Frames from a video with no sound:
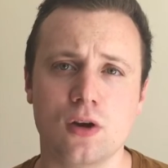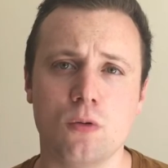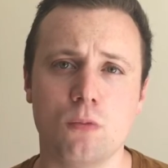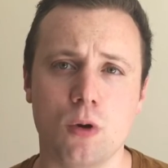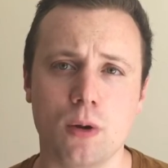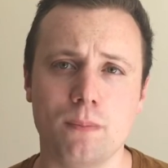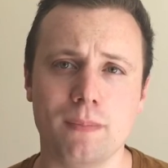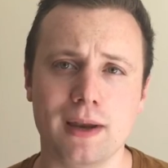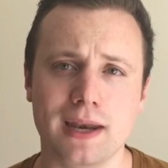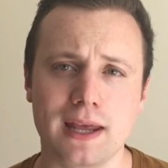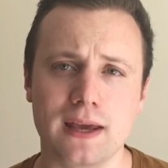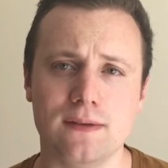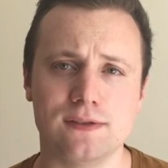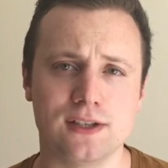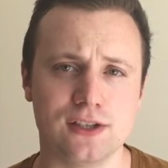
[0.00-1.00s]
one
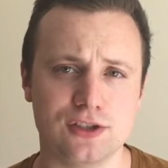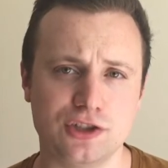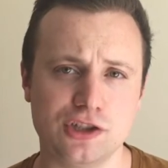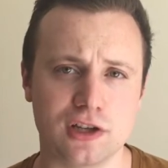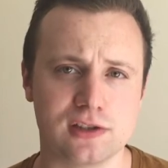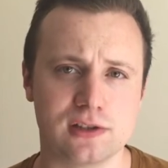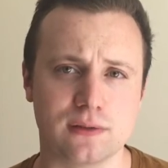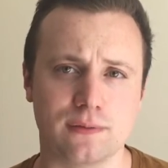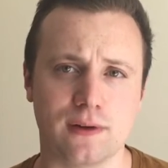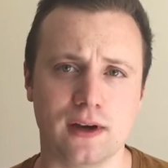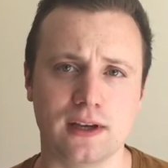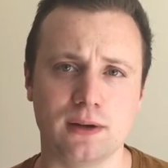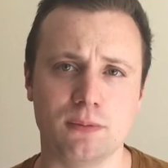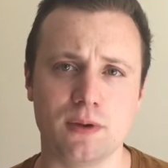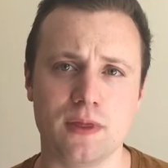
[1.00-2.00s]
believes and is
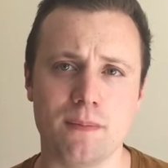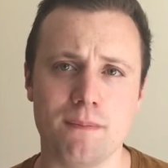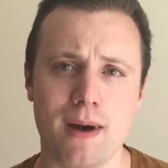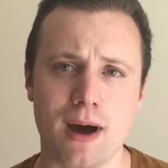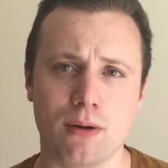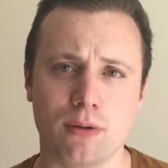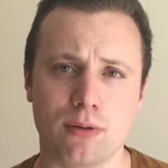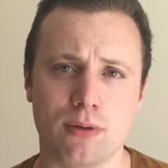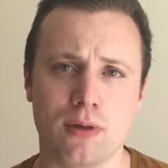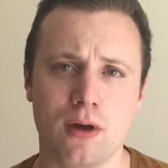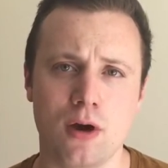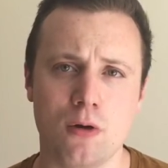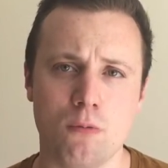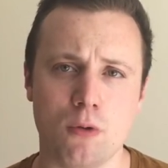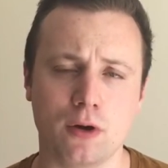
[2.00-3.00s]
justified, and with the mouth
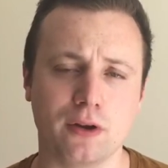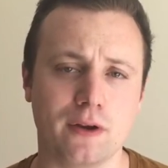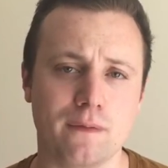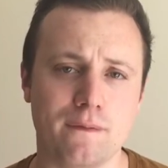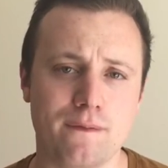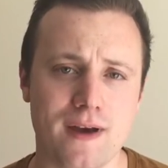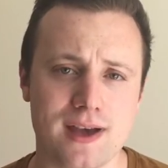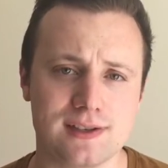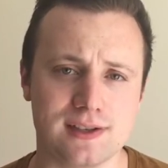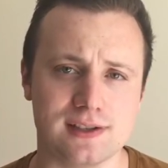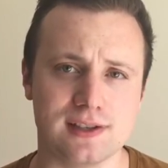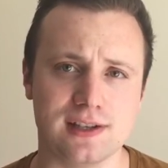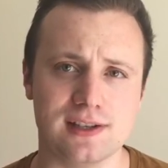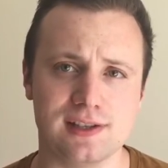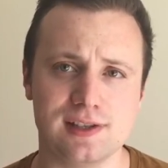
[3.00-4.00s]
one confesses
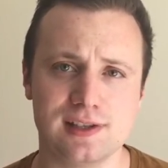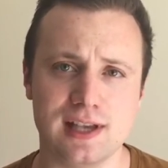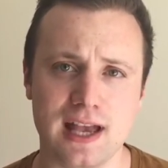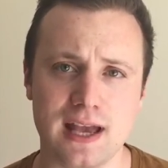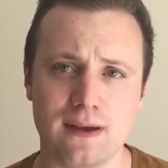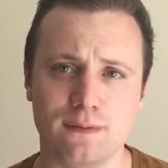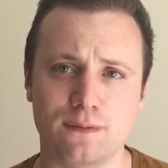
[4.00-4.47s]
and is saved.